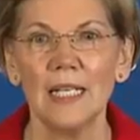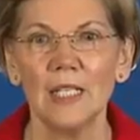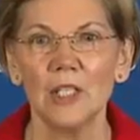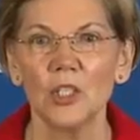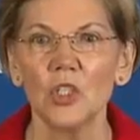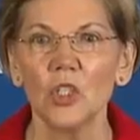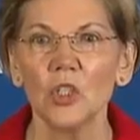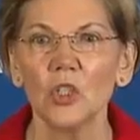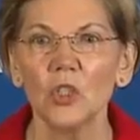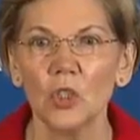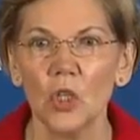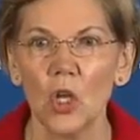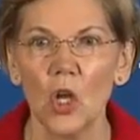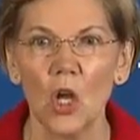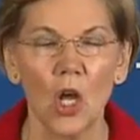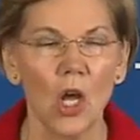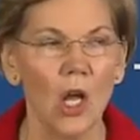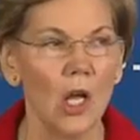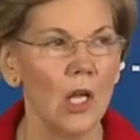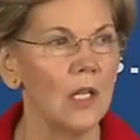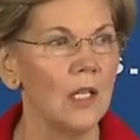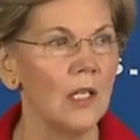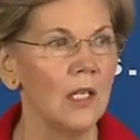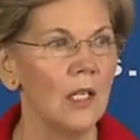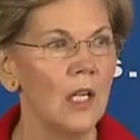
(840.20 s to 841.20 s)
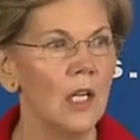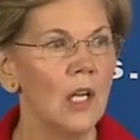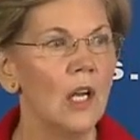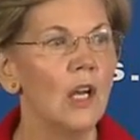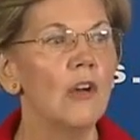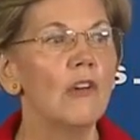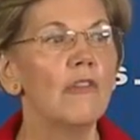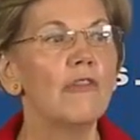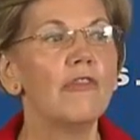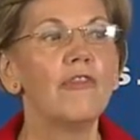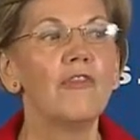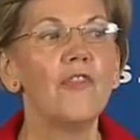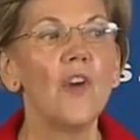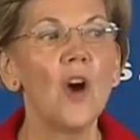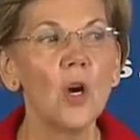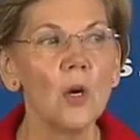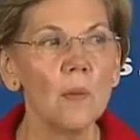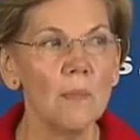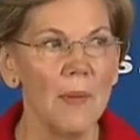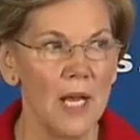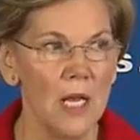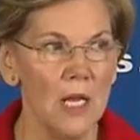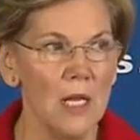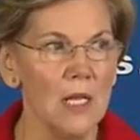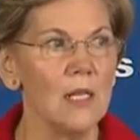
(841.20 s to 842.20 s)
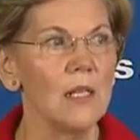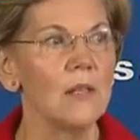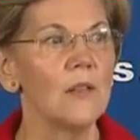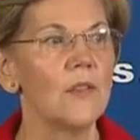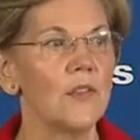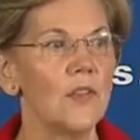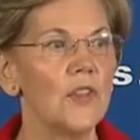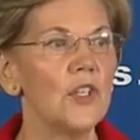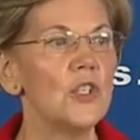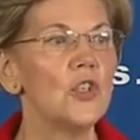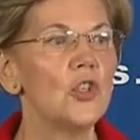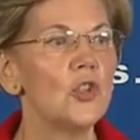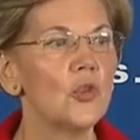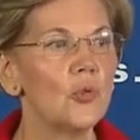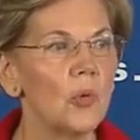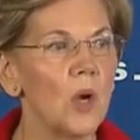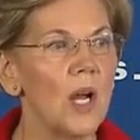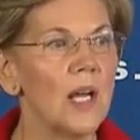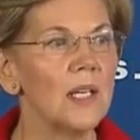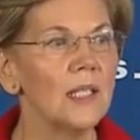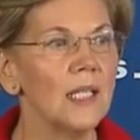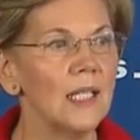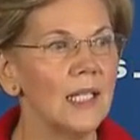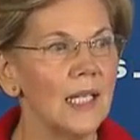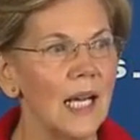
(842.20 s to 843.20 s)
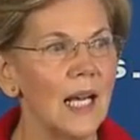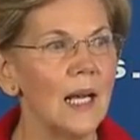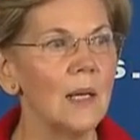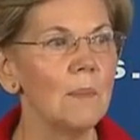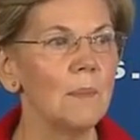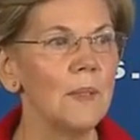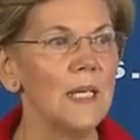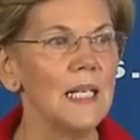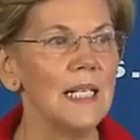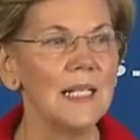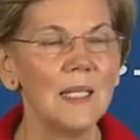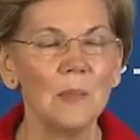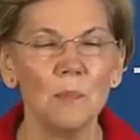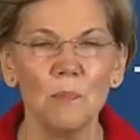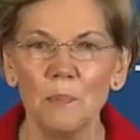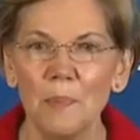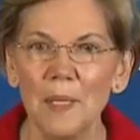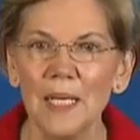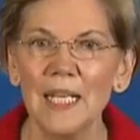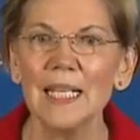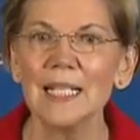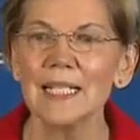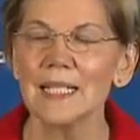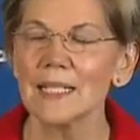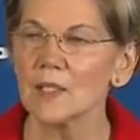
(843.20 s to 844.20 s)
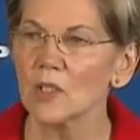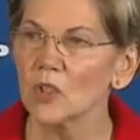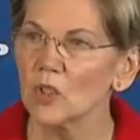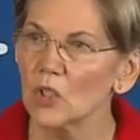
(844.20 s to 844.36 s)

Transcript: into law, Pharma, the drug company's biggest